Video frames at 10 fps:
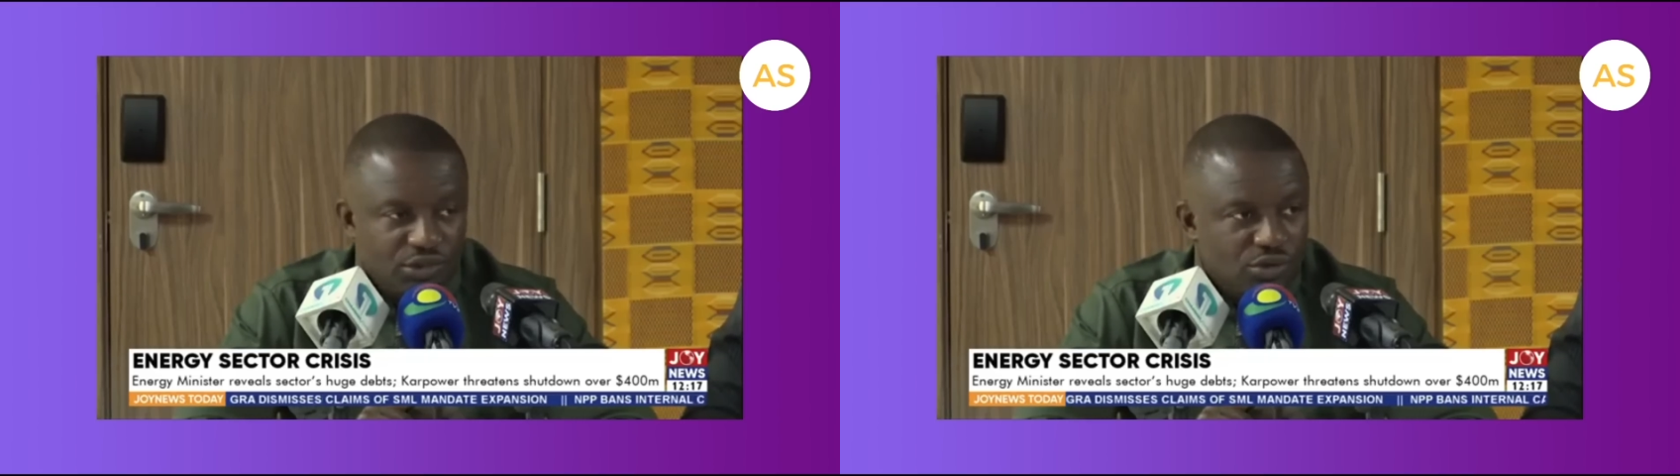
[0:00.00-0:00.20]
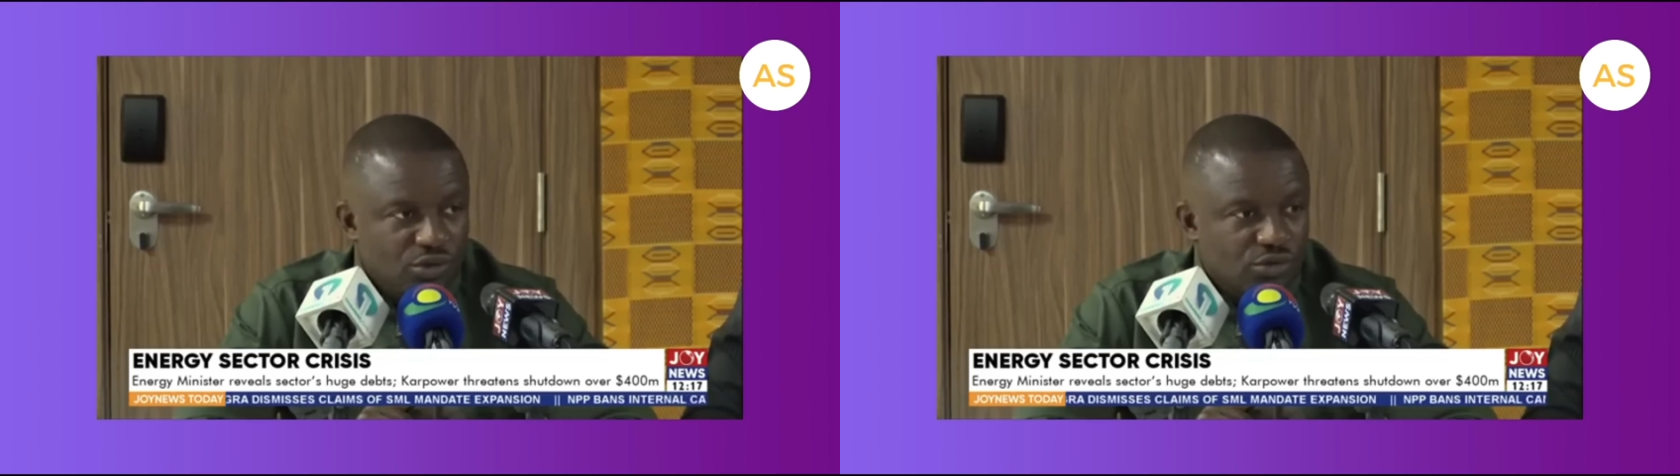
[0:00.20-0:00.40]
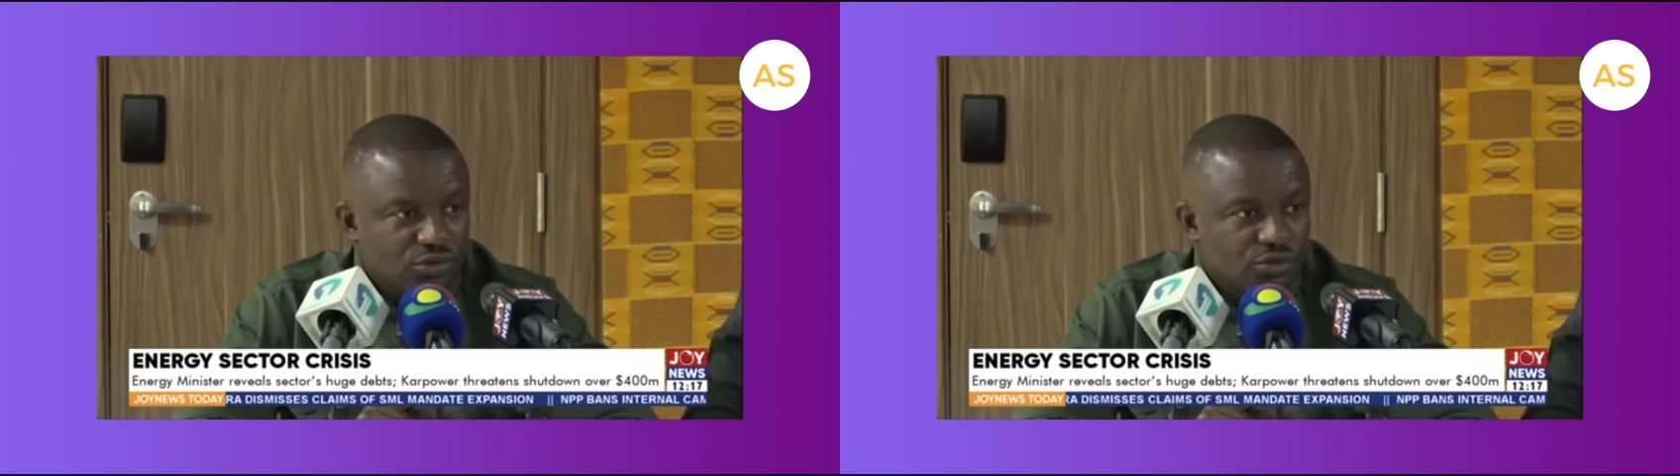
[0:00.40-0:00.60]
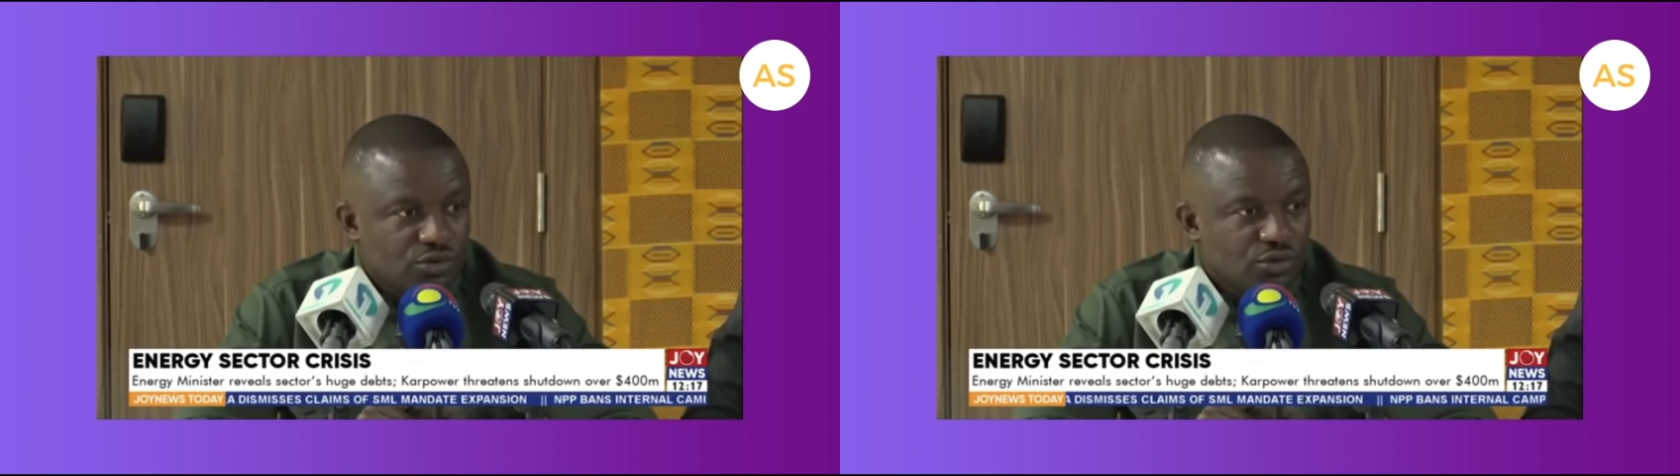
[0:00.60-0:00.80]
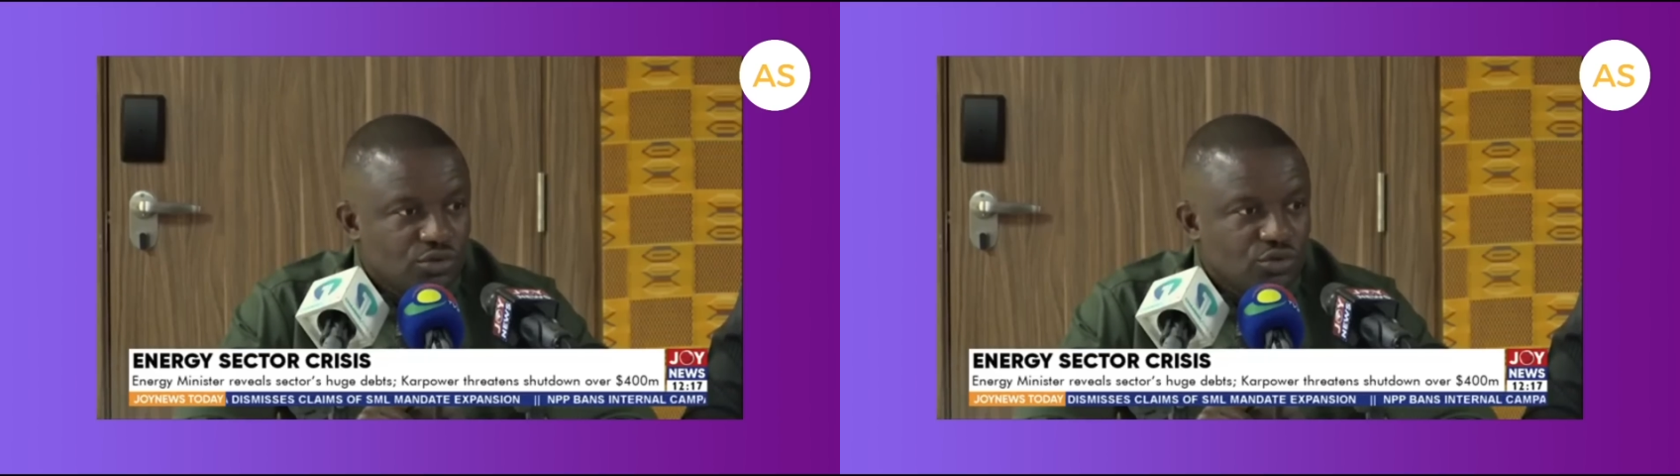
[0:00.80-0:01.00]

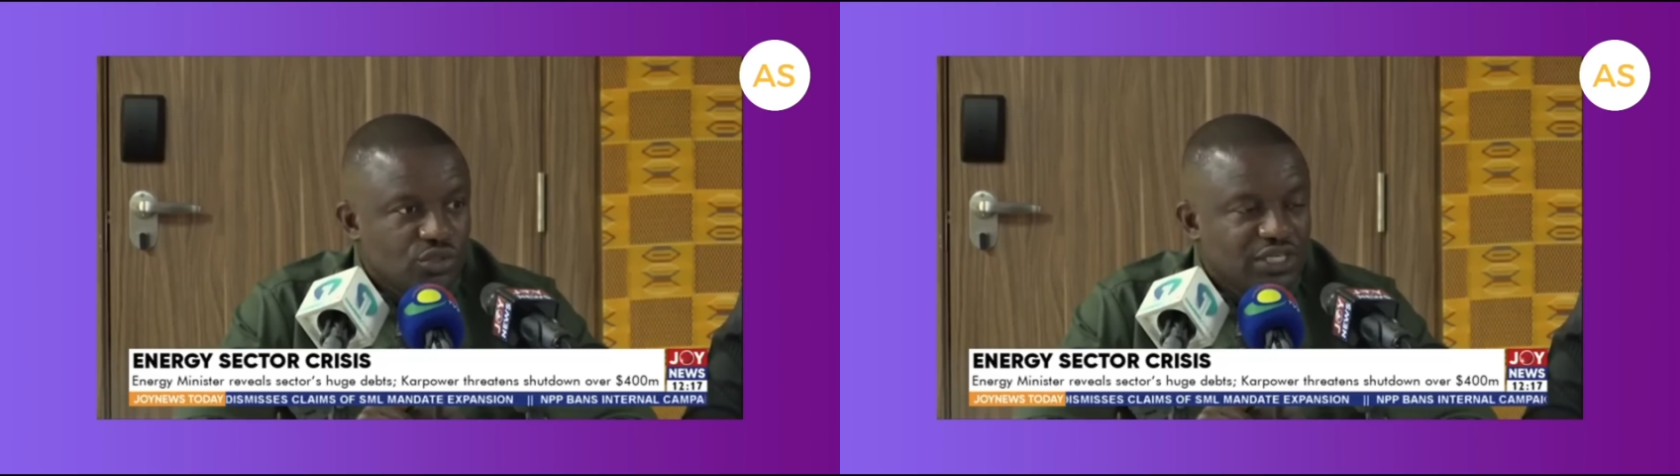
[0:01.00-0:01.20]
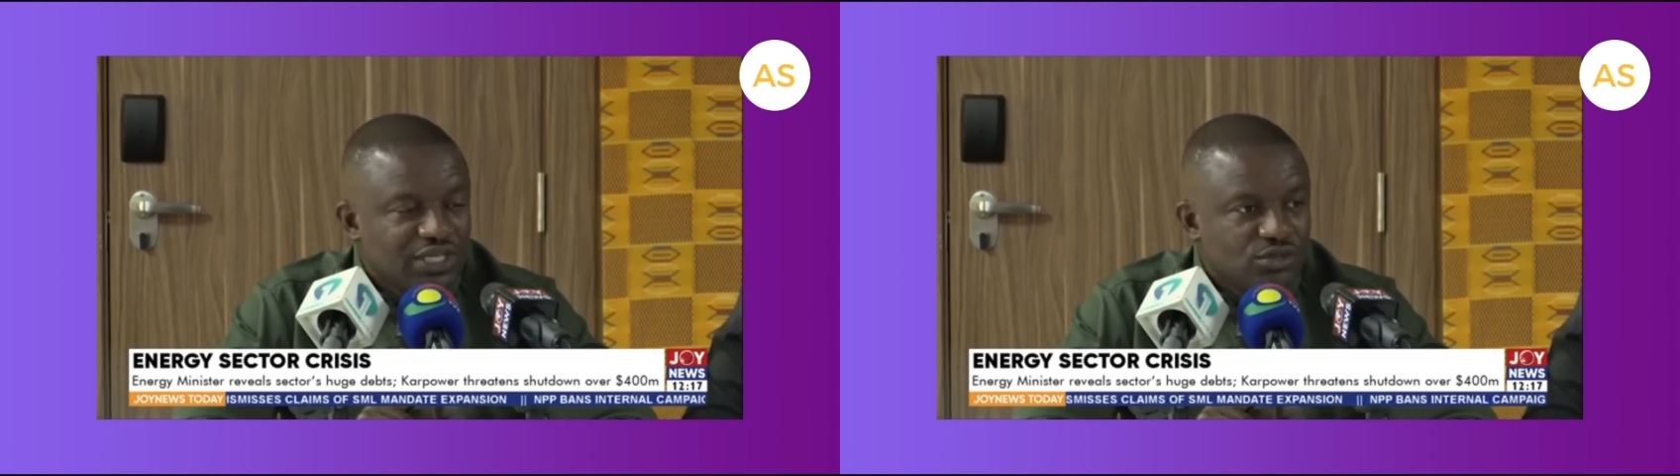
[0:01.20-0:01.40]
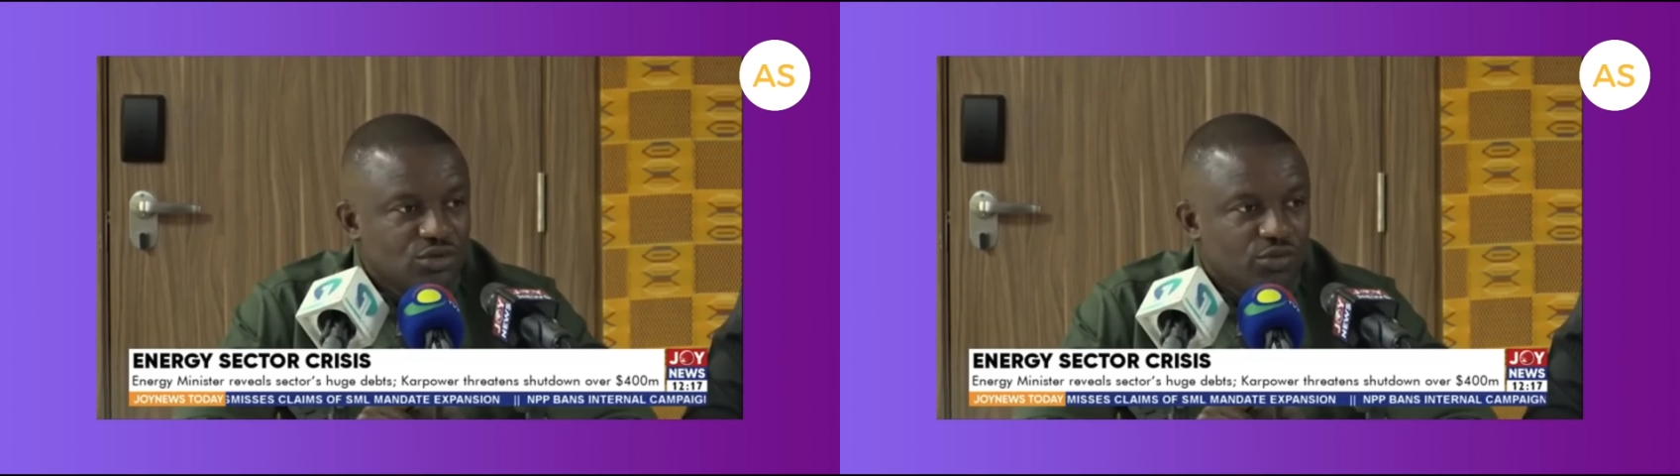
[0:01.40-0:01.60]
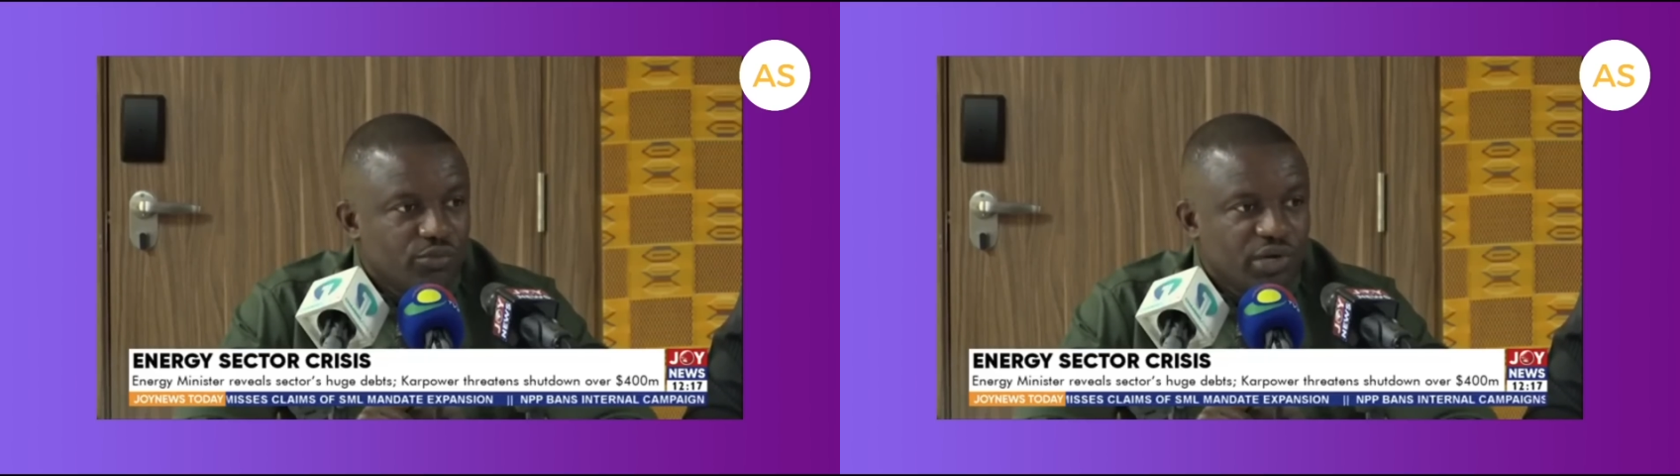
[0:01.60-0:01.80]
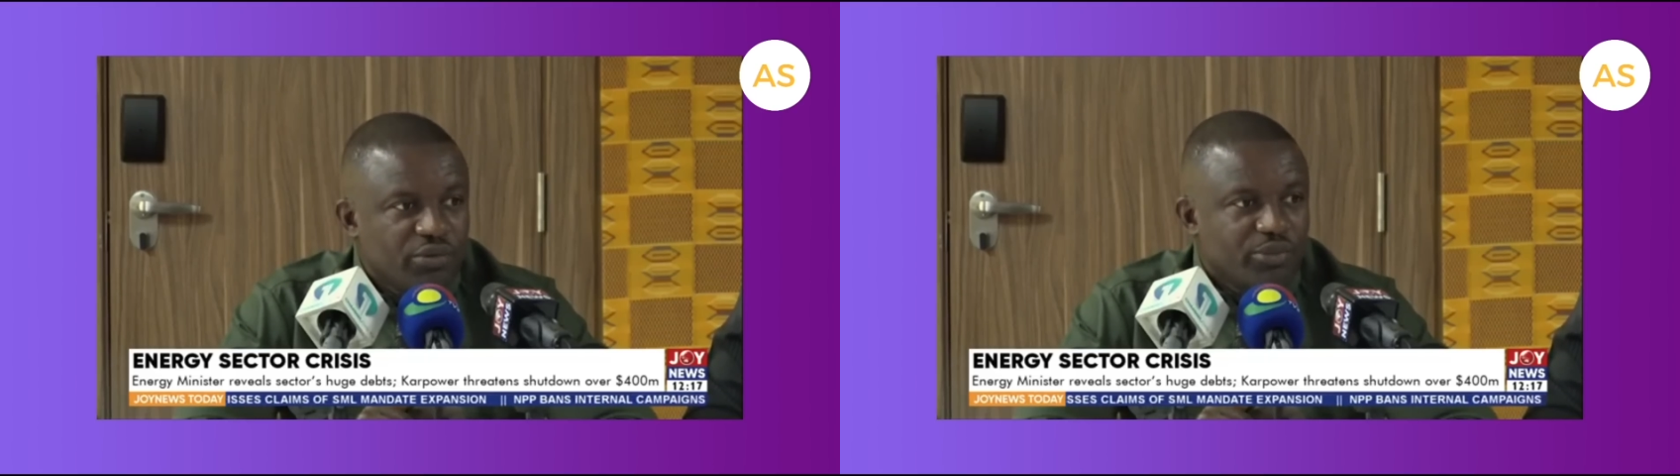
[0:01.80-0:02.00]
because you just
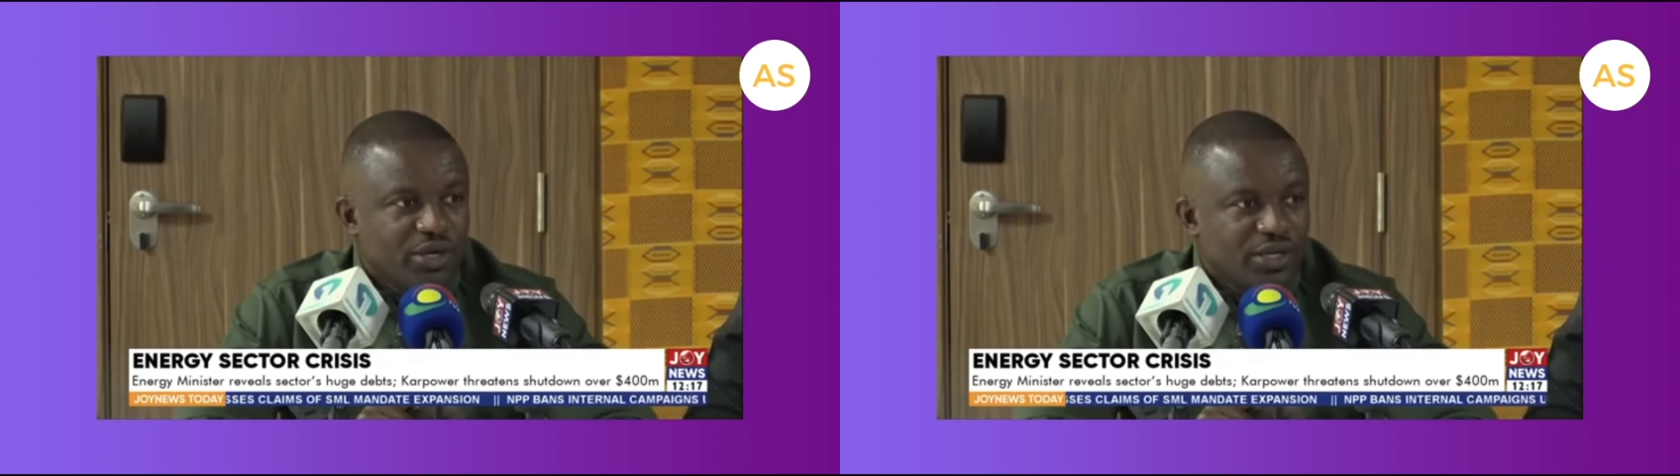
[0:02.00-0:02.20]
don't bring